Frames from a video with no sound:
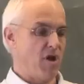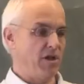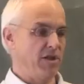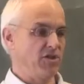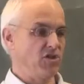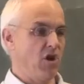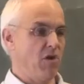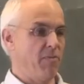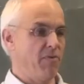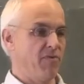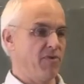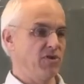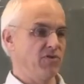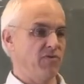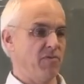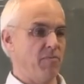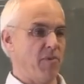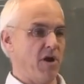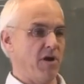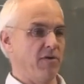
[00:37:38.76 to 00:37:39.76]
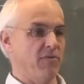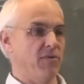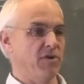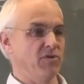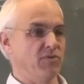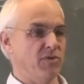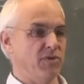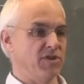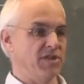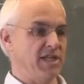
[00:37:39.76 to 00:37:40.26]
polytope, which part of
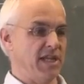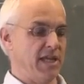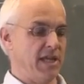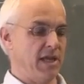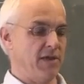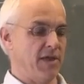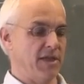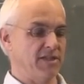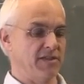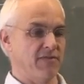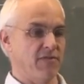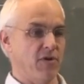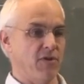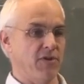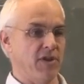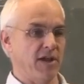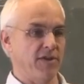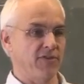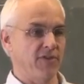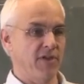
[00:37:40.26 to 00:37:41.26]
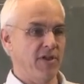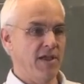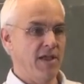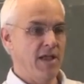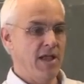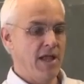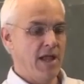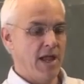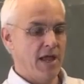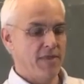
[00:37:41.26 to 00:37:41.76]
which we're seeing here, that's the vertex.
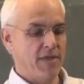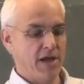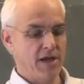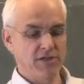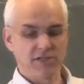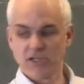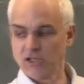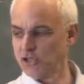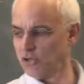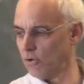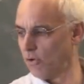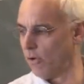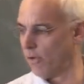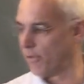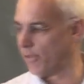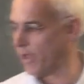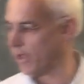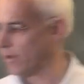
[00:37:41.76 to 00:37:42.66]
There's the dual